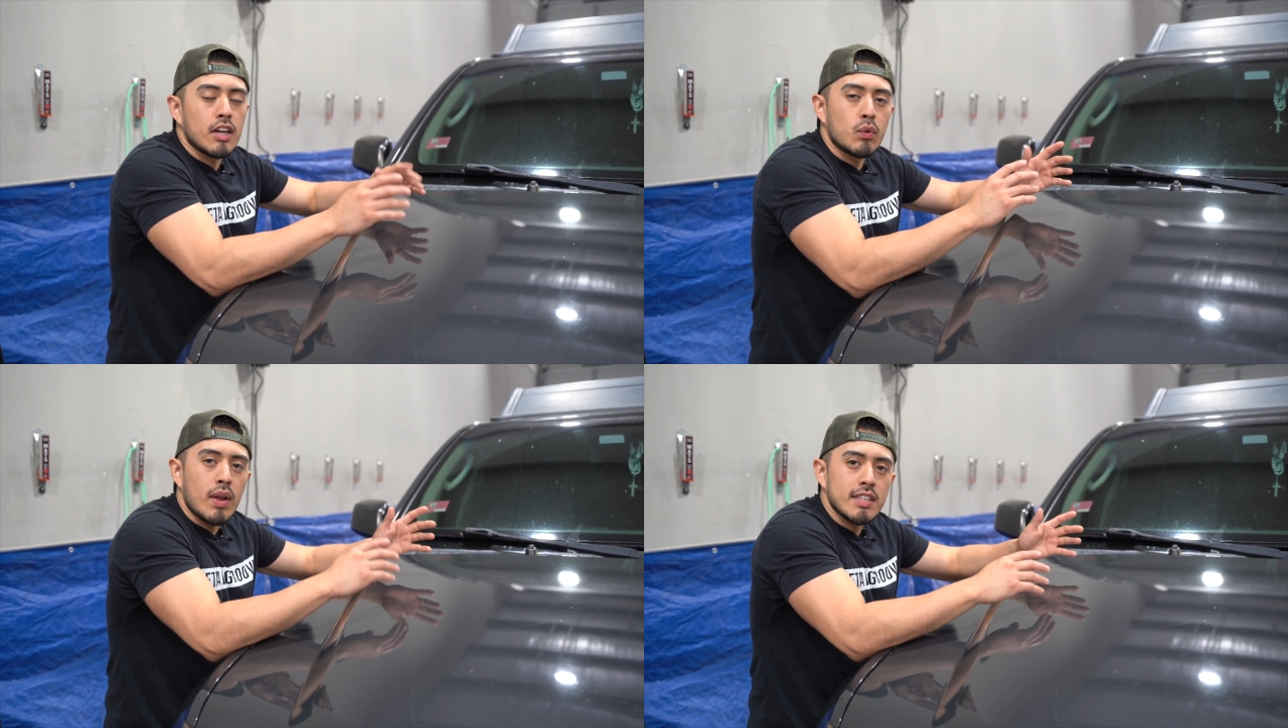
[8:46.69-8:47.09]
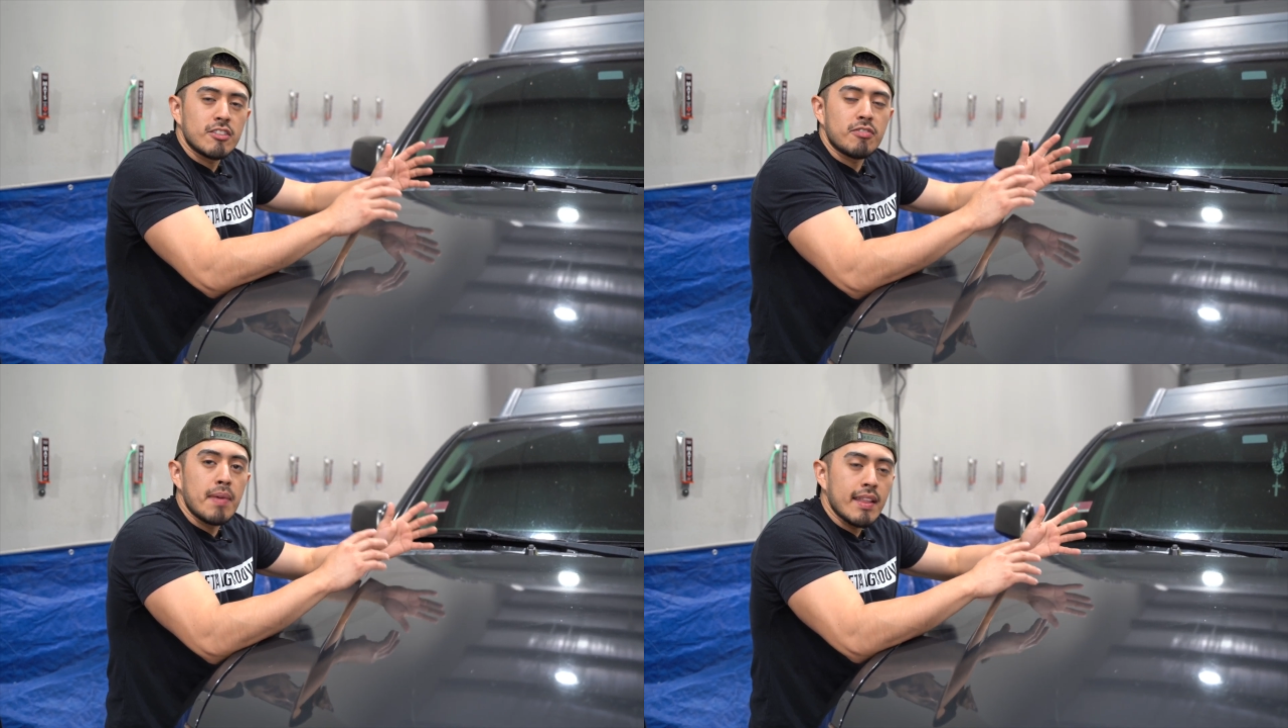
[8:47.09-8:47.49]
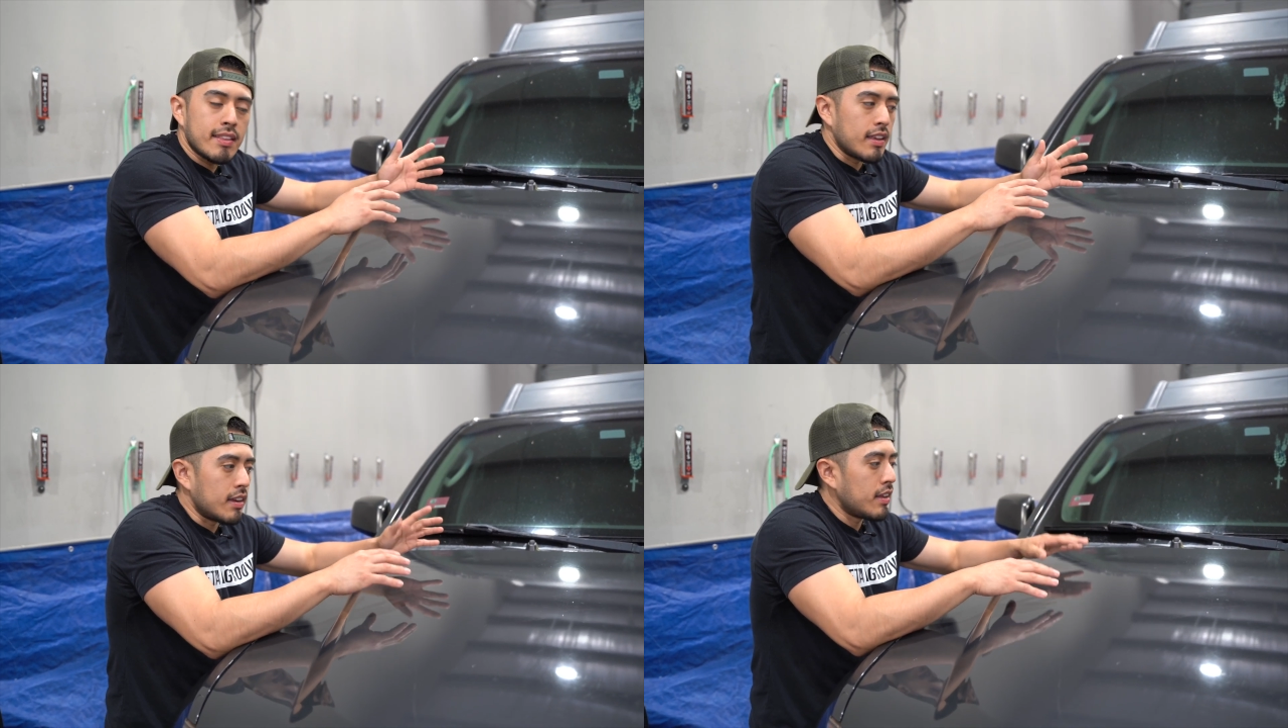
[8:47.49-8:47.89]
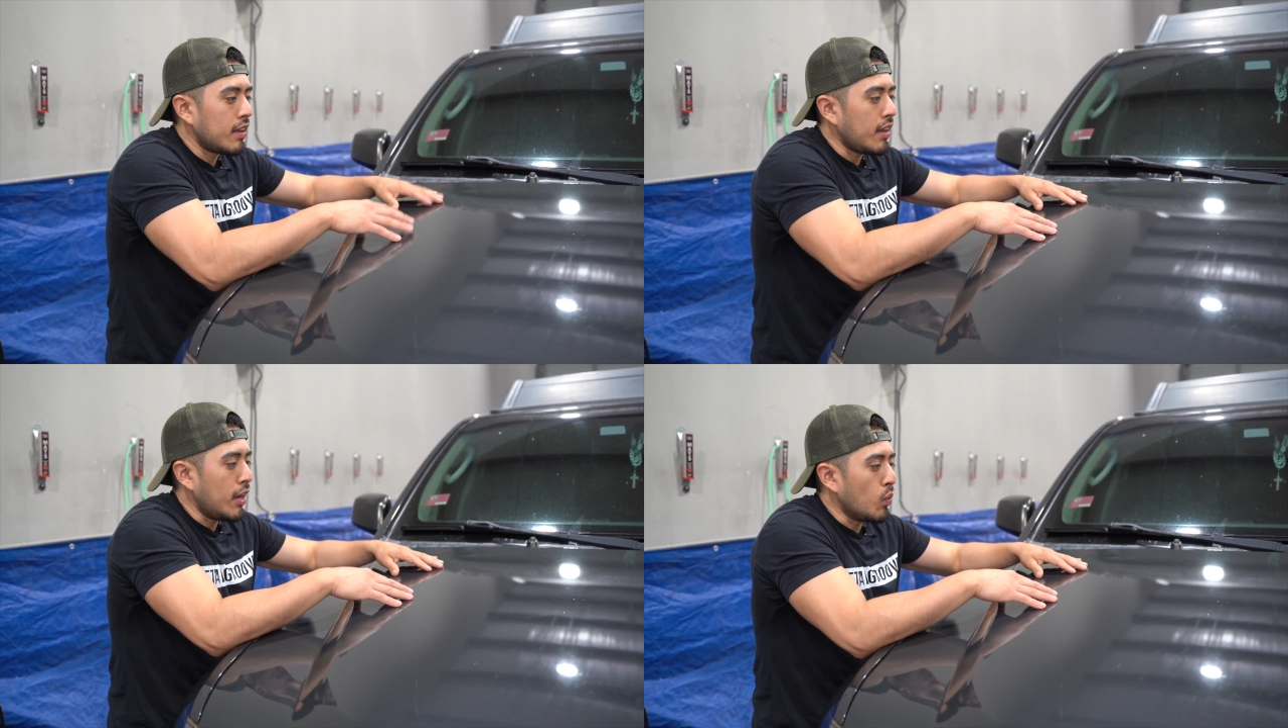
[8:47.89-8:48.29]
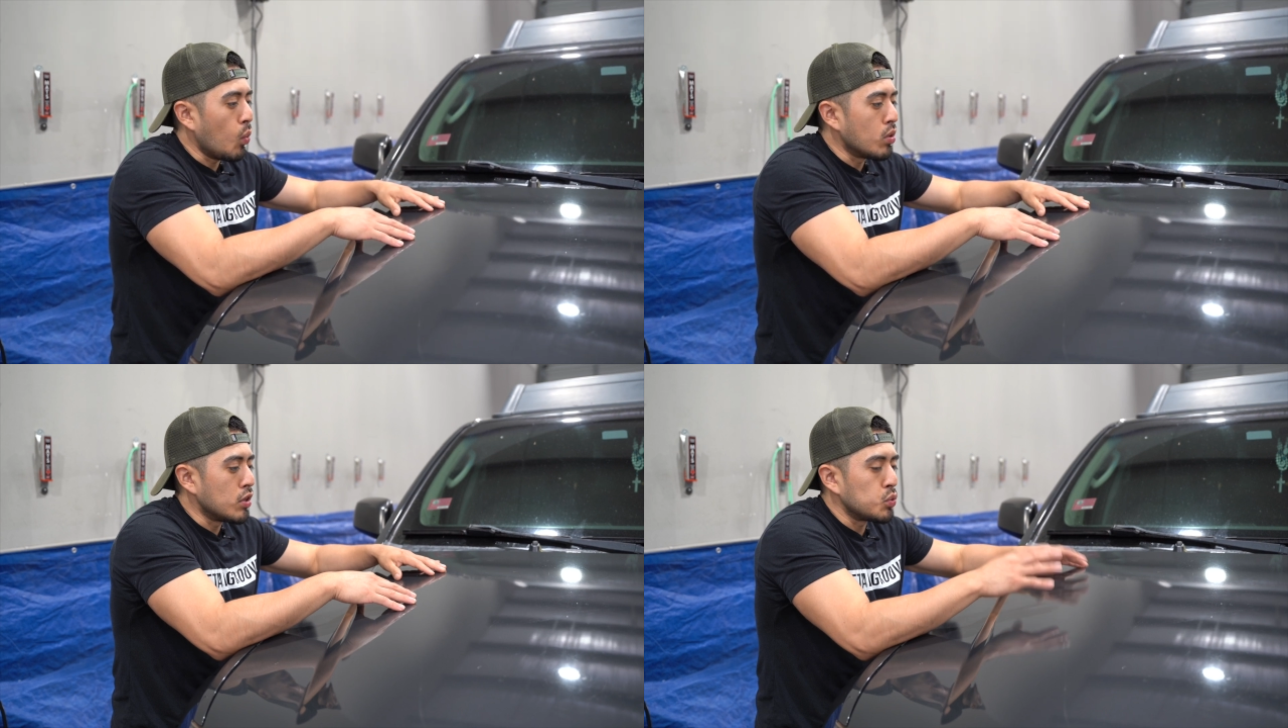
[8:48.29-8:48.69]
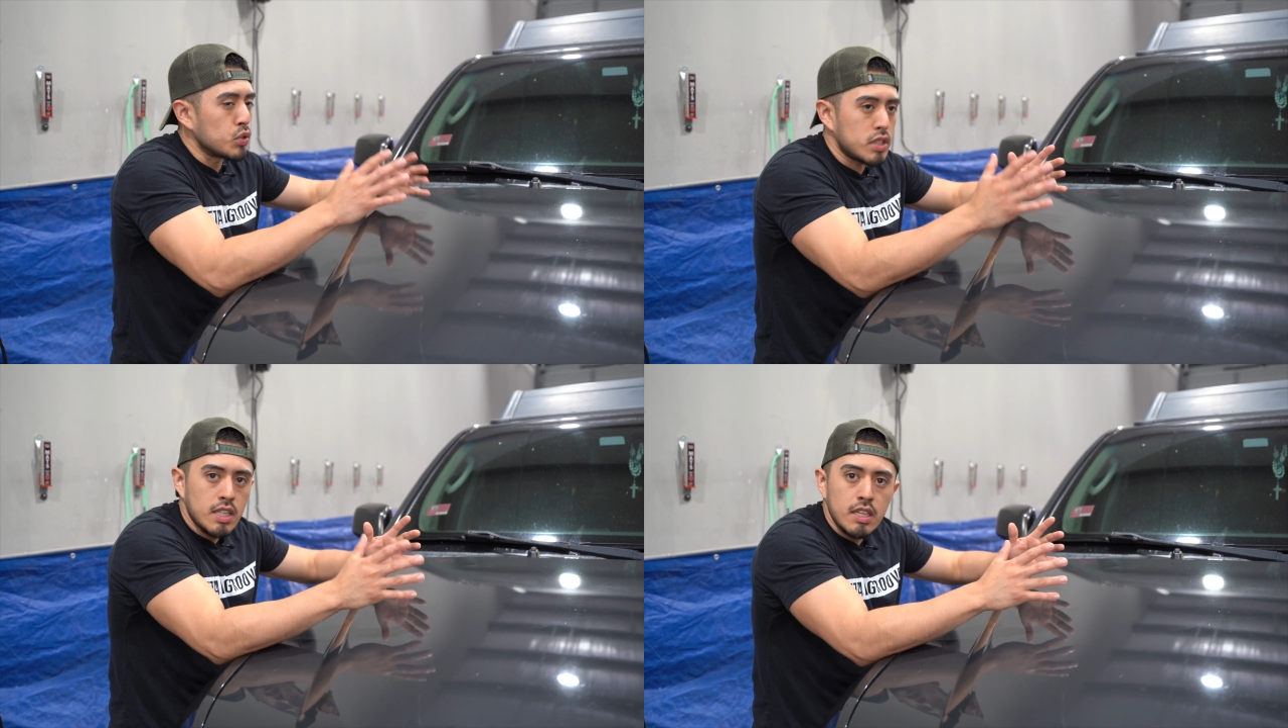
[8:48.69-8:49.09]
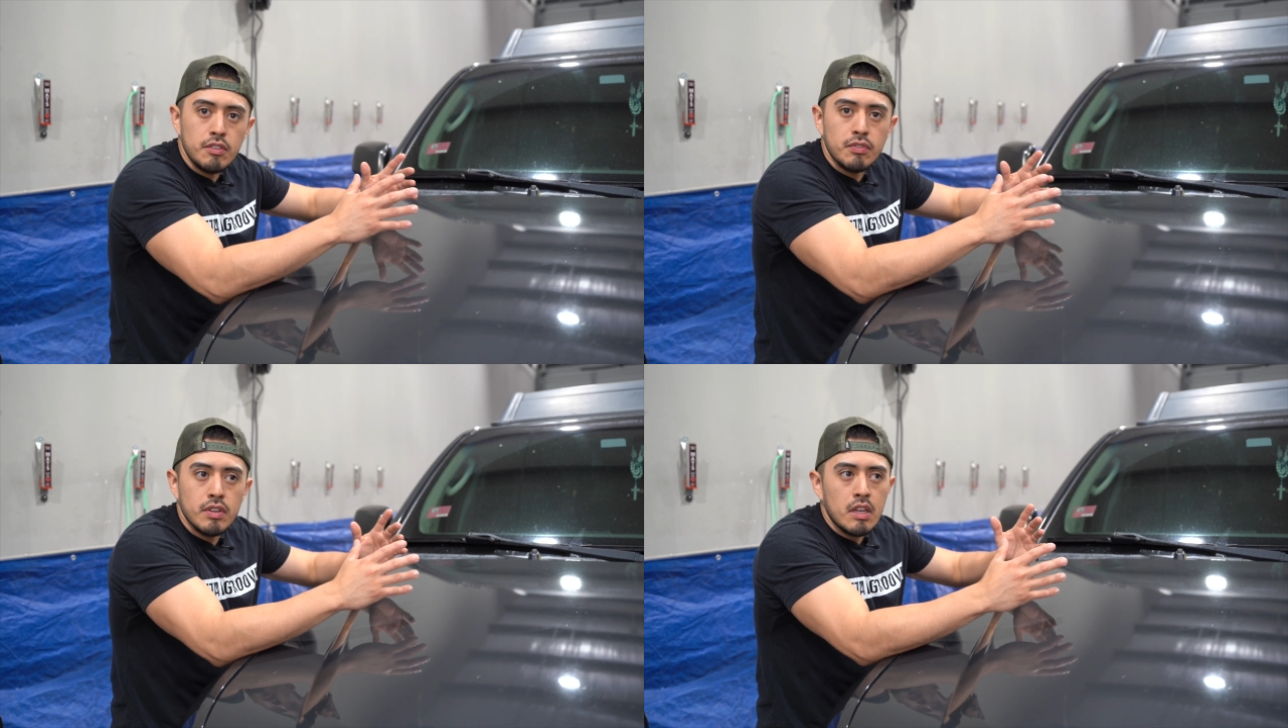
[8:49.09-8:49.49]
aggressive method in order to achieve